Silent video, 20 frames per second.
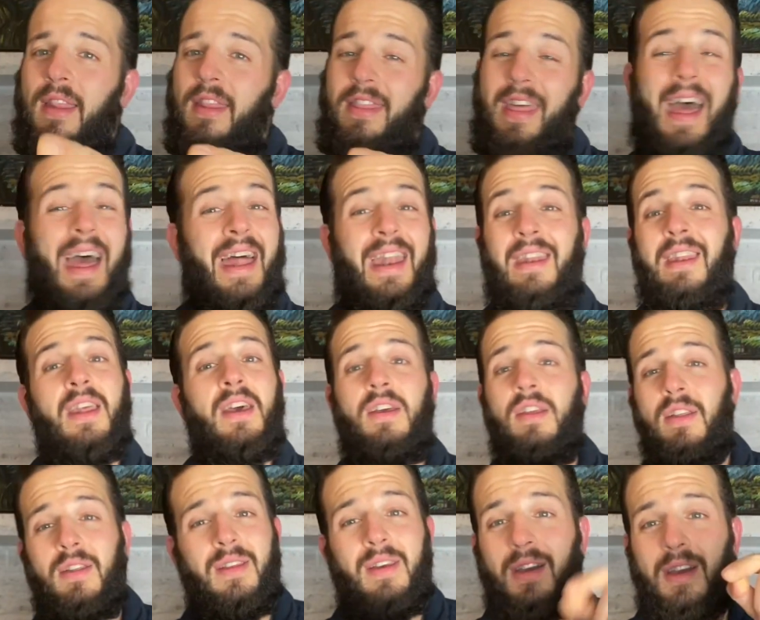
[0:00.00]
Then
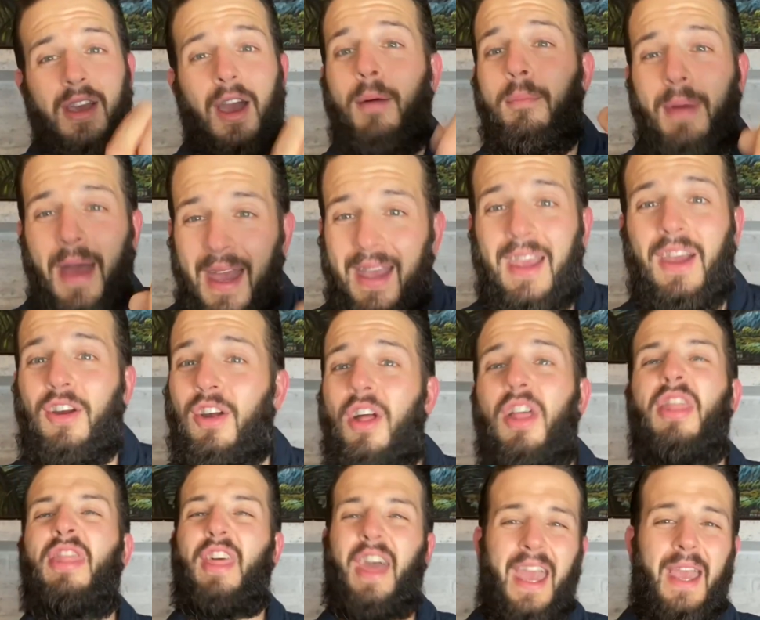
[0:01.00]
come back here
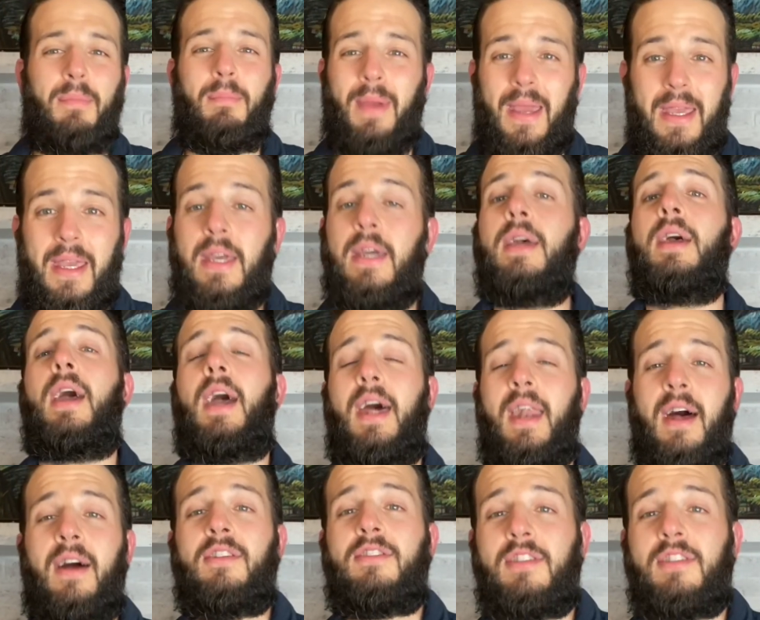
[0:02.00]
and thank me, and I'll